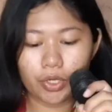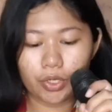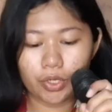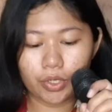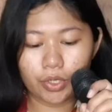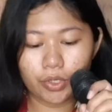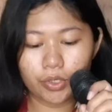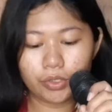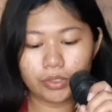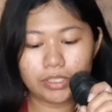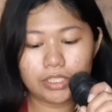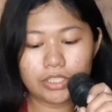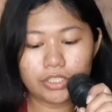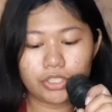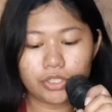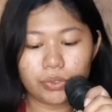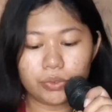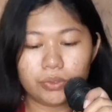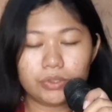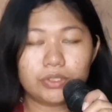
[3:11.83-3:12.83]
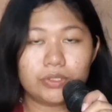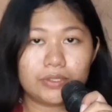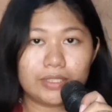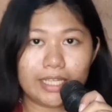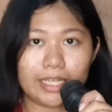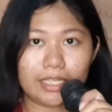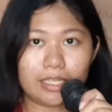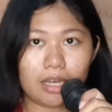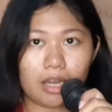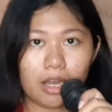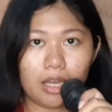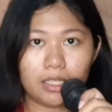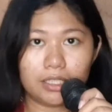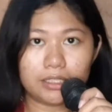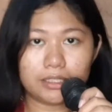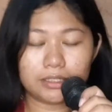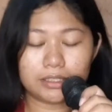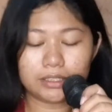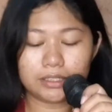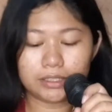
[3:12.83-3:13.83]
early June to late
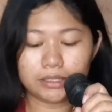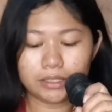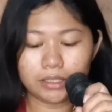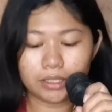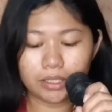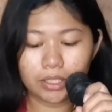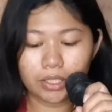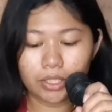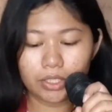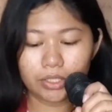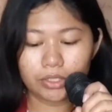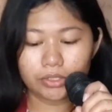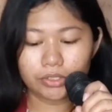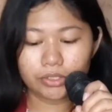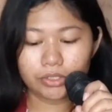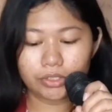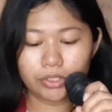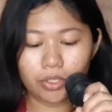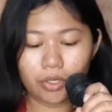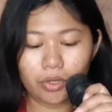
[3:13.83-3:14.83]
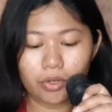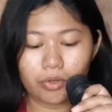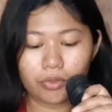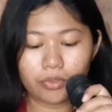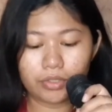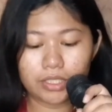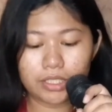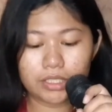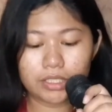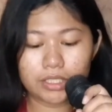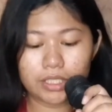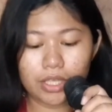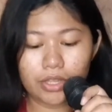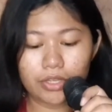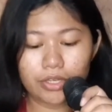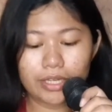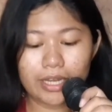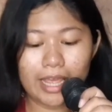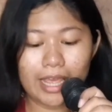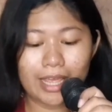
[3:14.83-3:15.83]
August. So the
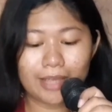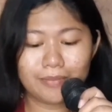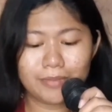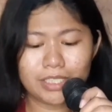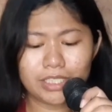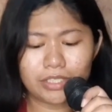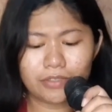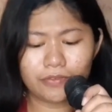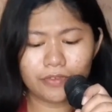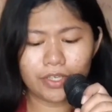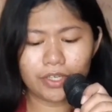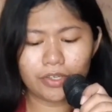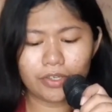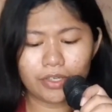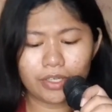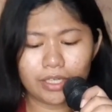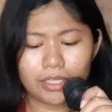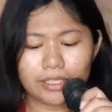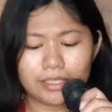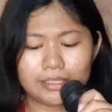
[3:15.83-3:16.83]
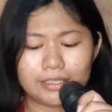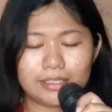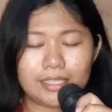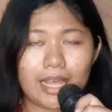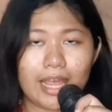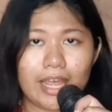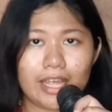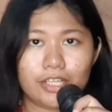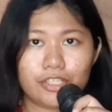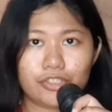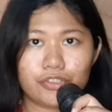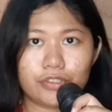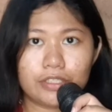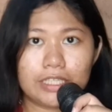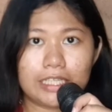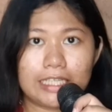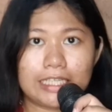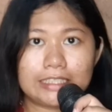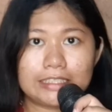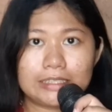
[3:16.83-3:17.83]
Southern Hemisphere is
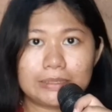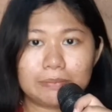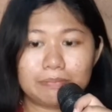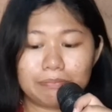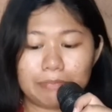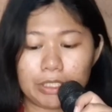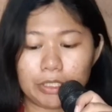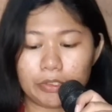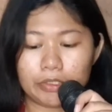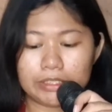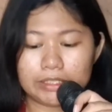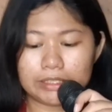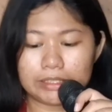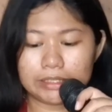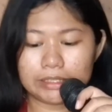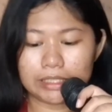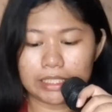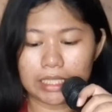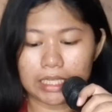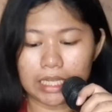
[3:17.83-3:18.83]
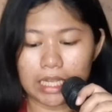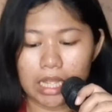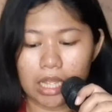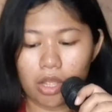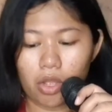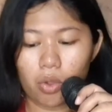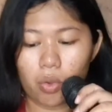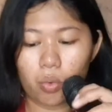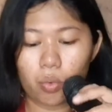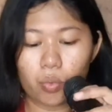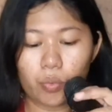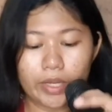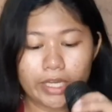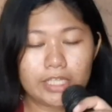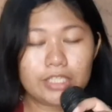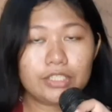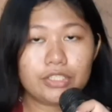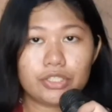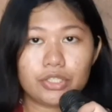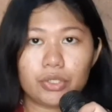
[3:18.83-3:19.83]
actually experiencing
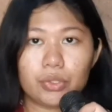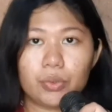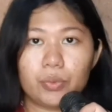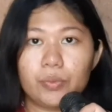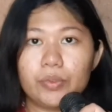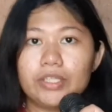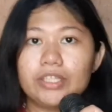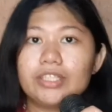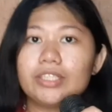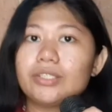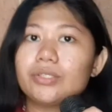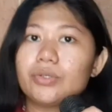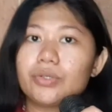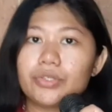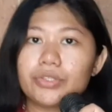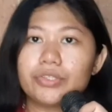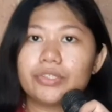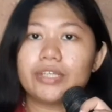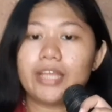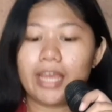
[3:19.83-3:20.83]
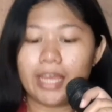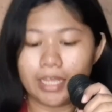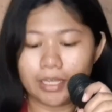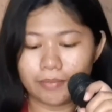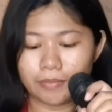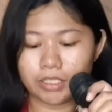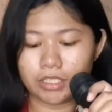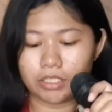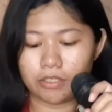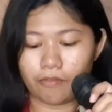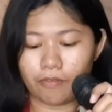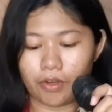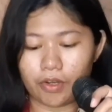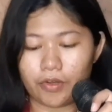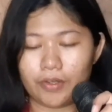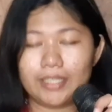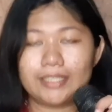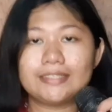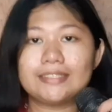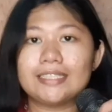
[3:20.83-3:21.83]
winter when the Northern Hemisphere
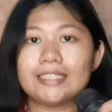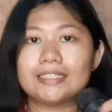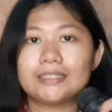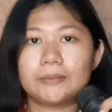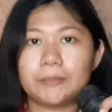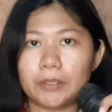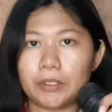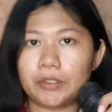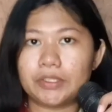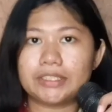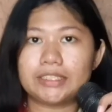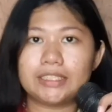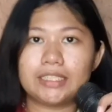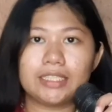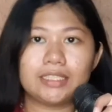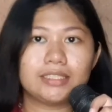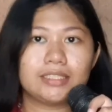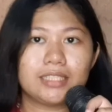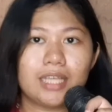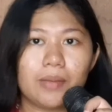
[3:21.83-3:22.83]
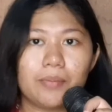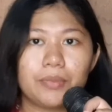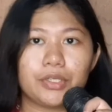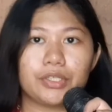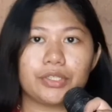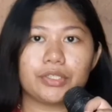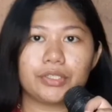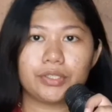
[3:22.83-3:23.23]
is experiencing summer.